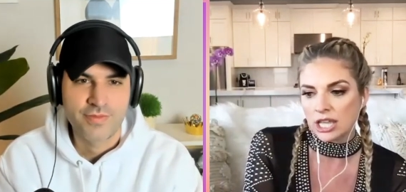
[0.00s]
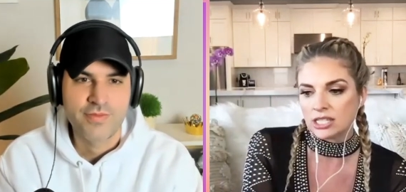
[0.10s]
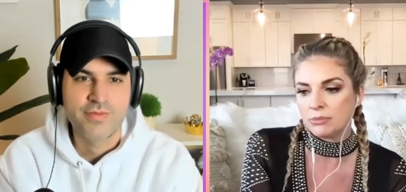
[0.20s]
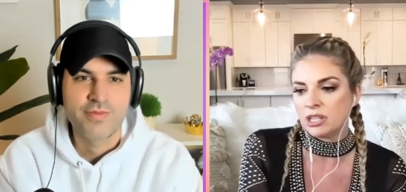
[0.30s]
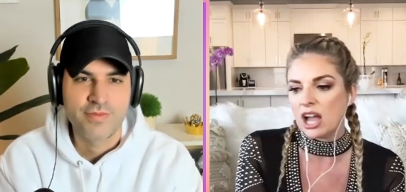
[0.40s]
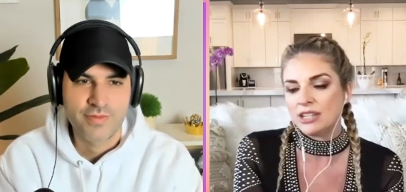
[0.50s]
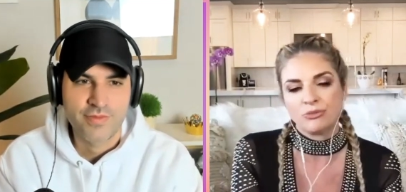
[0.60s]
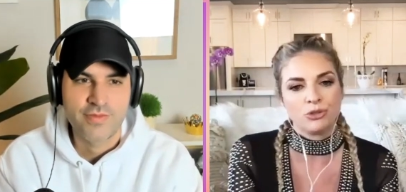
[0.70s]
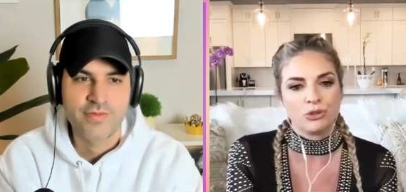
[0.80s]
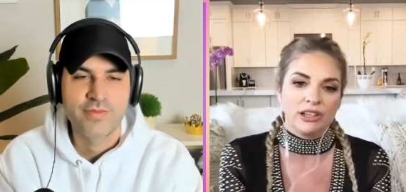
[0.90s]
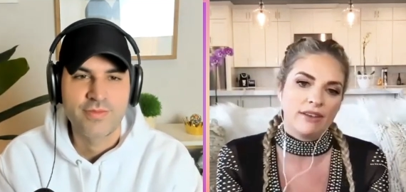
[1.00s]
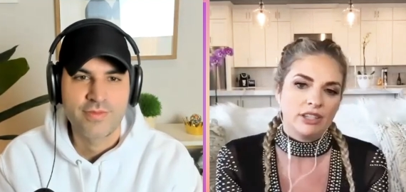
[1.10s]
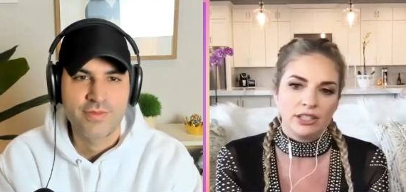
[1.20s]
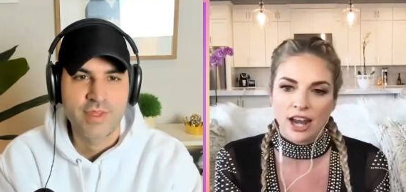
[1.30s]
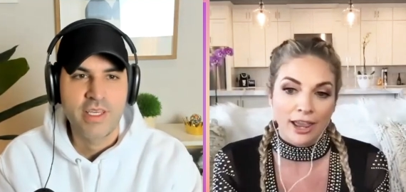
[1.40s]
Speaker 1: like some of the guys from
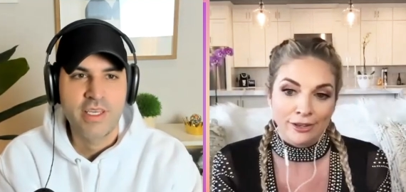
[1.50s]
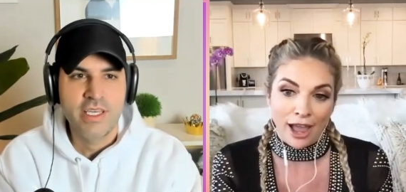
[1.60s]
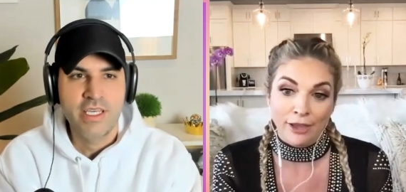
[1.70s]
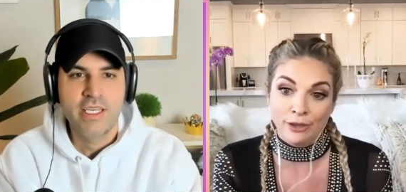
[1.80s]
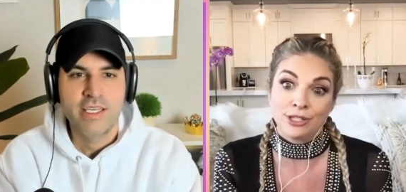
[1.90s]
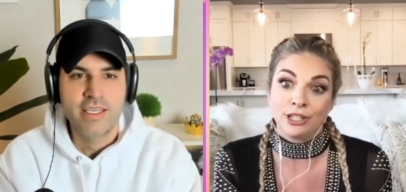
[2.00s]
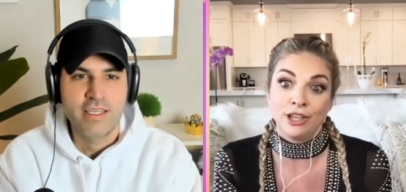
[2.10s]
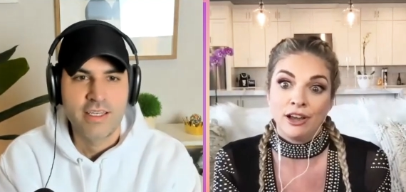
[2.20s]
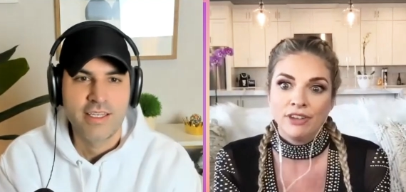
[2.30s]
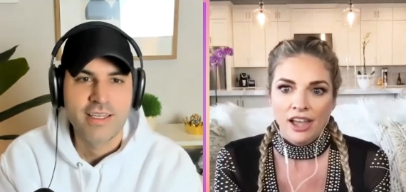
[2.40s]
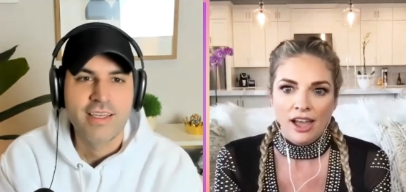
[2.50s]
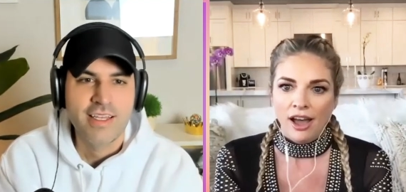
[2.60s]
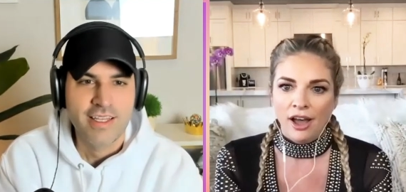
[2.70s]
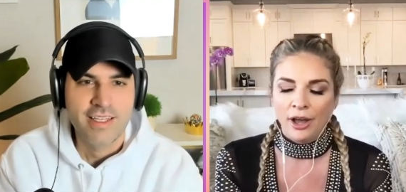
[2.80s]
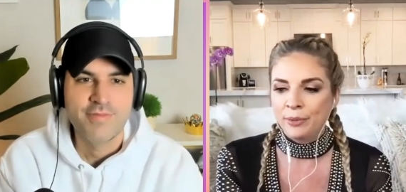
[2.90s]
311 that I, I used to love.
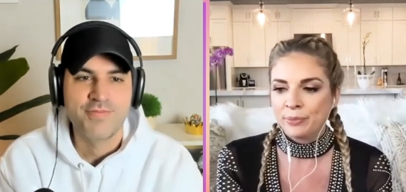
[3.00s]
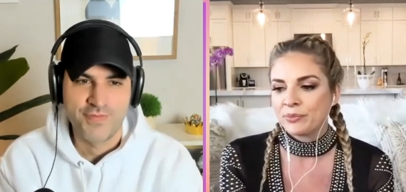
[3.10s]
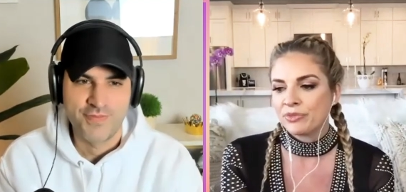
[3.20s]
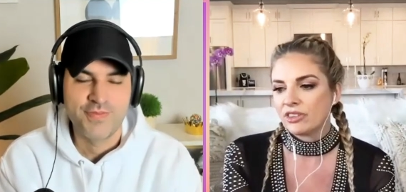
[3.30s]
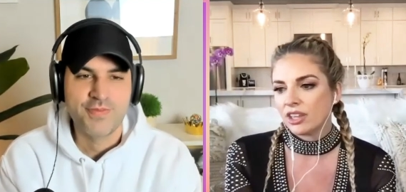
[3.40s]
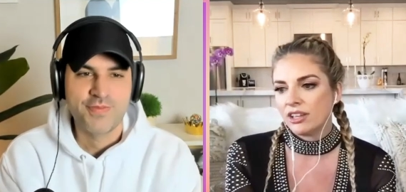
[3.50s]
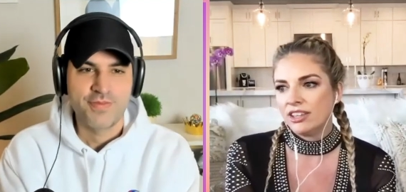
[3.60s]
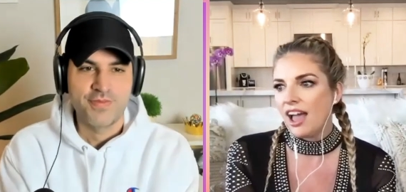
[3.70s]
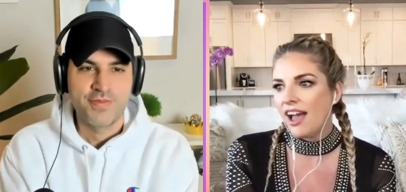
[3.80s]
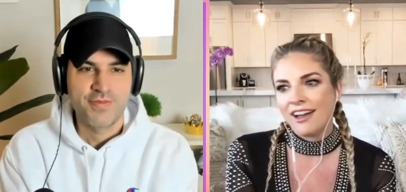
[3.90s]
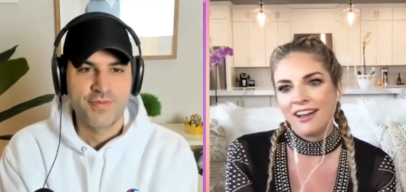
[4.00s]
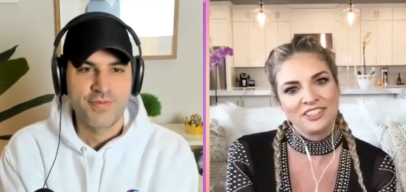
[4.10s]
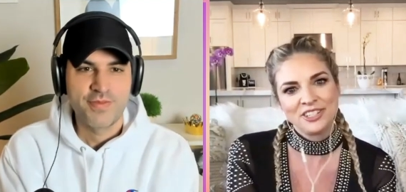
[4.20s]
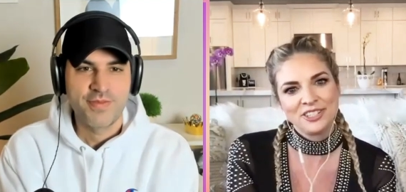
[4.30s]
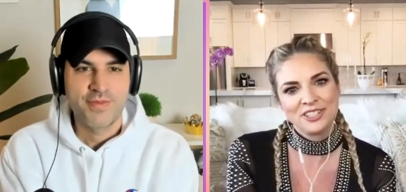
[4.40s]
Um, yeah,
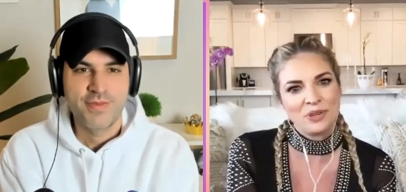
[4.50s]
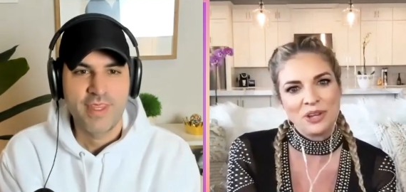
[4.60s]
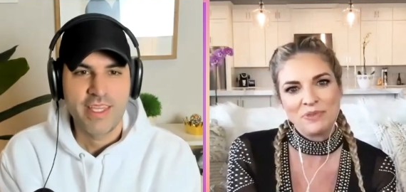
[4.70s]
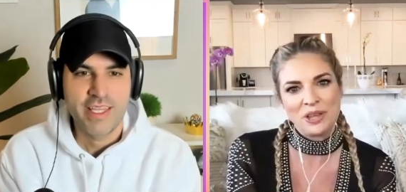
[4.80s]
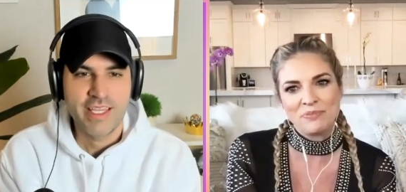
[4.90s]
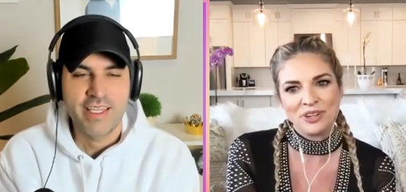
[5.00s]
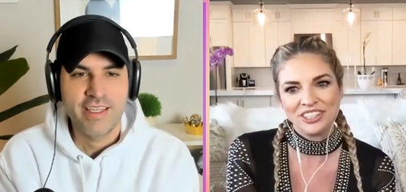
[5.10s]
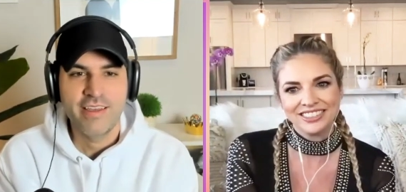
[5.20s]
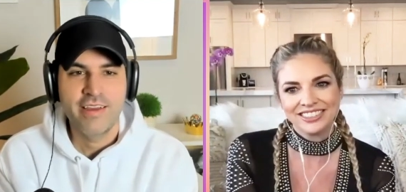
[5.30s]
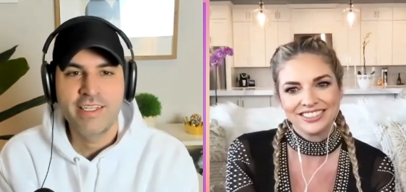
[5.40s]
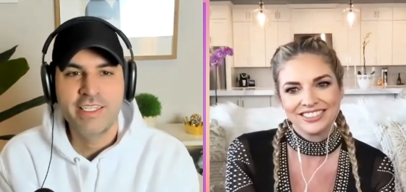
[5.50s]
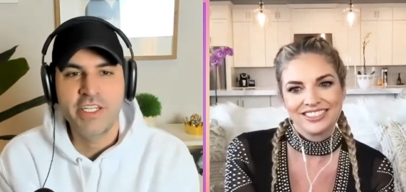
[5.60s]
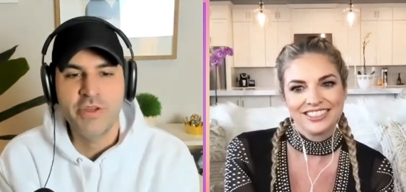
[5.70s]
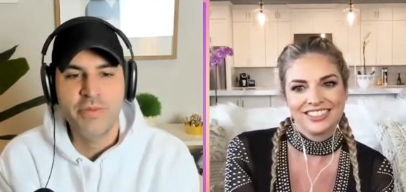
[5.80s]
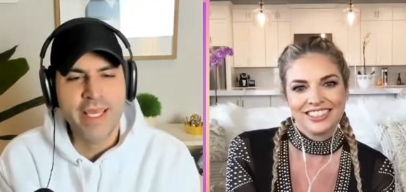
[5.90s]
just so many people.
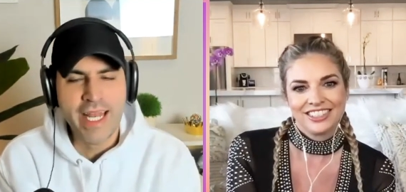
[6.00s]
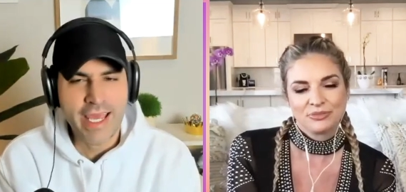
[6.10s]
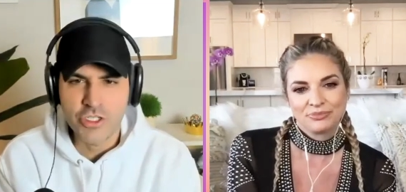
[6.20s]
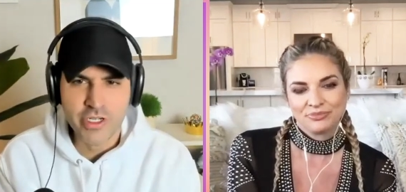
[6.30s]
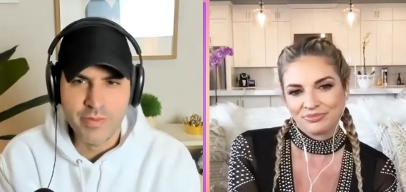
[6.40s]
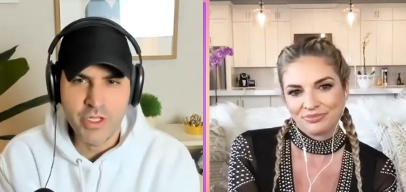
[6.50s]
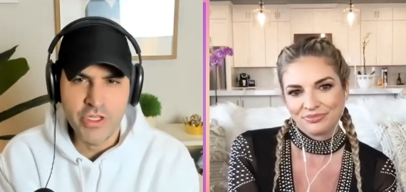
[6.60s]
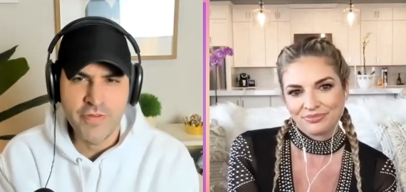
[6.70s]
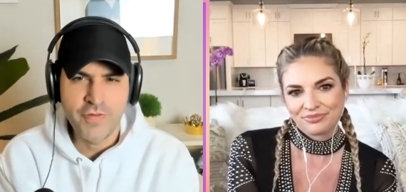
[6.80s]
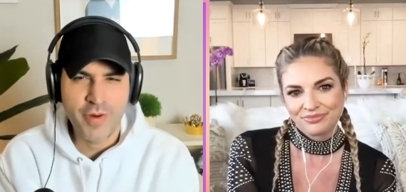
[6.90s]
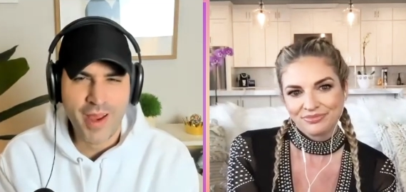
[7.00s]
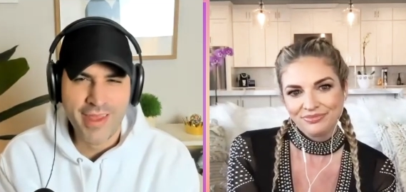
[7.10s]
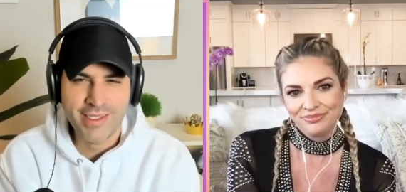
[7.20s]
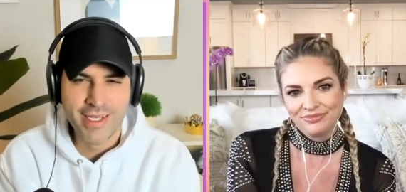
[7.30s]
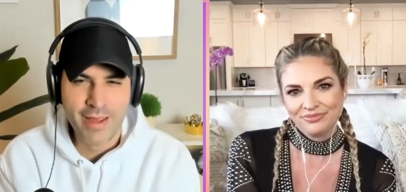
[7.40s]
Speaker 2: Did you meet Adrienne Maloof
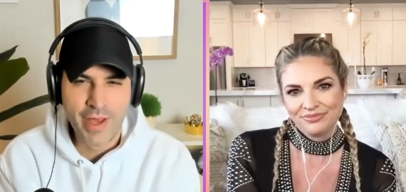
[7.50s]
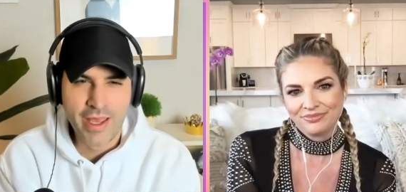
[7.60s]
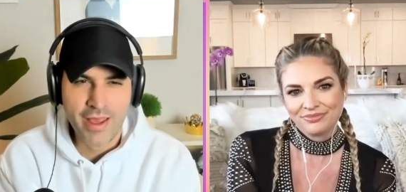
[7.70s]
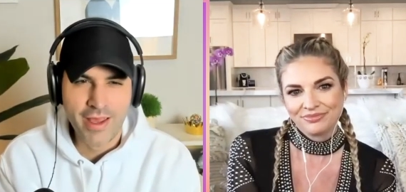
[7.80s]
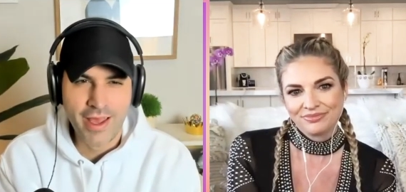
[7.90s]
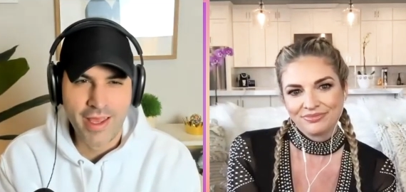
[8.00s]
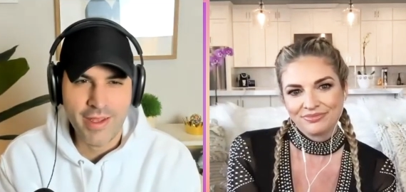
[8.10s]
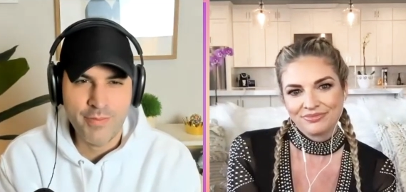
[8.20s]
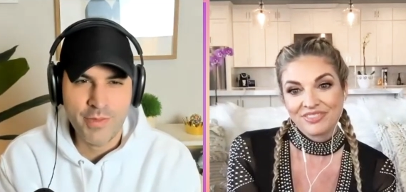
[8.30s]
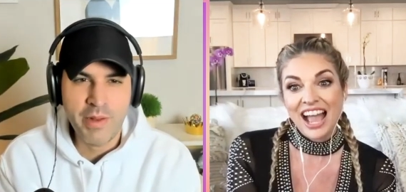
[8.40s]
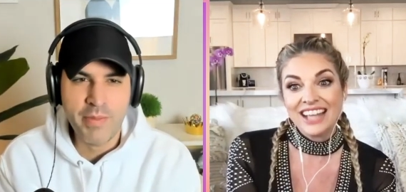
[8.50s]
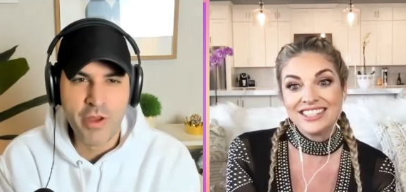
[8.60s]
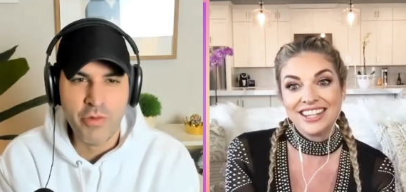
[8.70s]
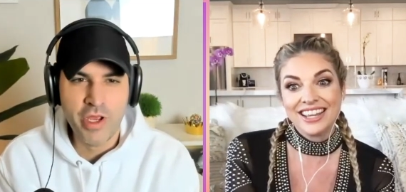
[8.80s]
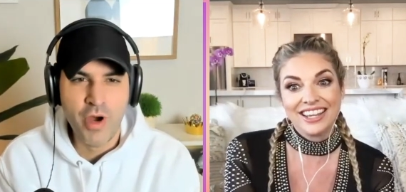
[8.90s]
around that time? I, I in, in I
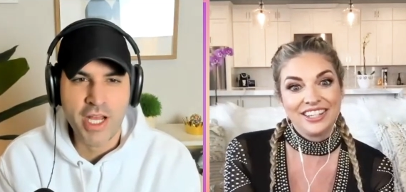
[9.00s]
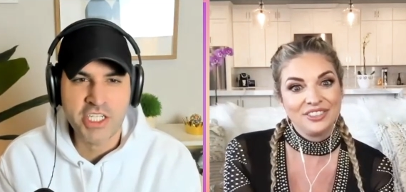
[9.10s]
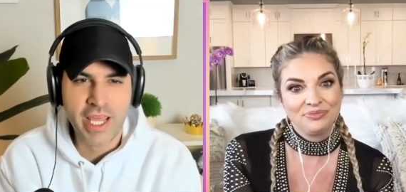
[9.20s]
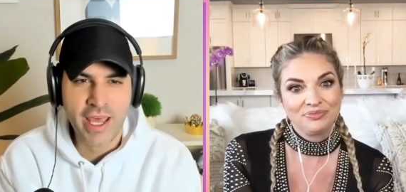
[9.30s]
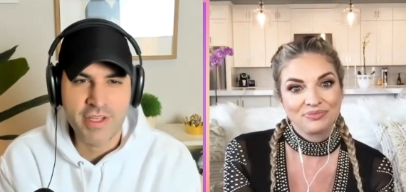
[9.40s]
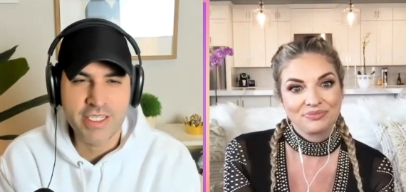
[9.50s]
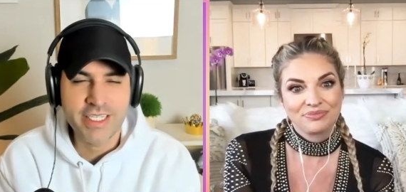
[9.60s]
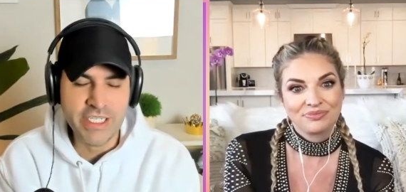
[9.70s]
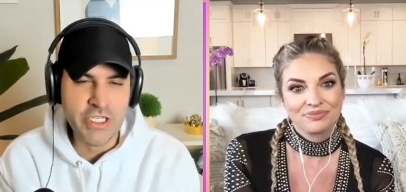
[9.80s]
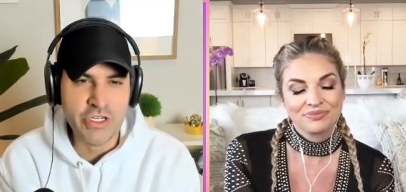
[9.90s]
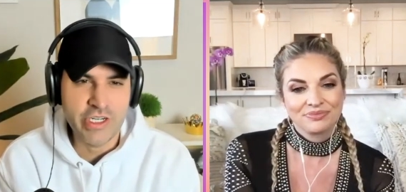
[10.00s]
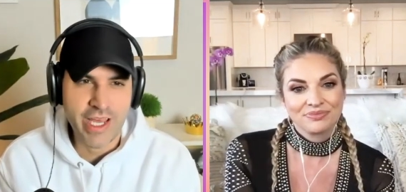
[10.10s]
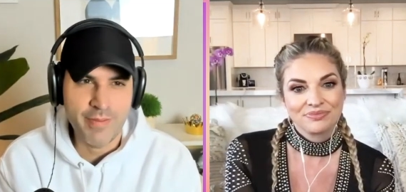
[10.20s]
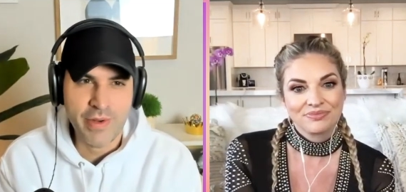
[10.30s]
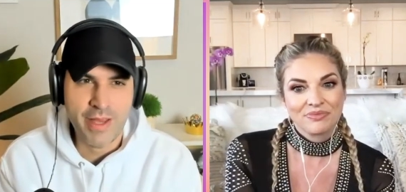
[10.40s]
my did. rewatch, I haven't seen her
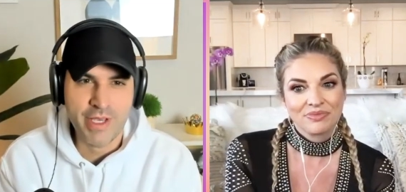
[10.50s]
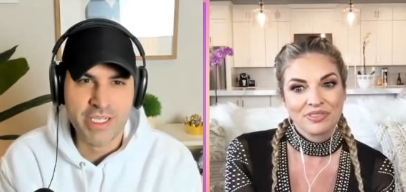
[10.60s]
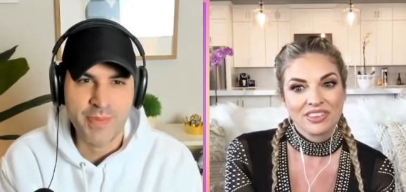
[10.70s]
yet, but I'm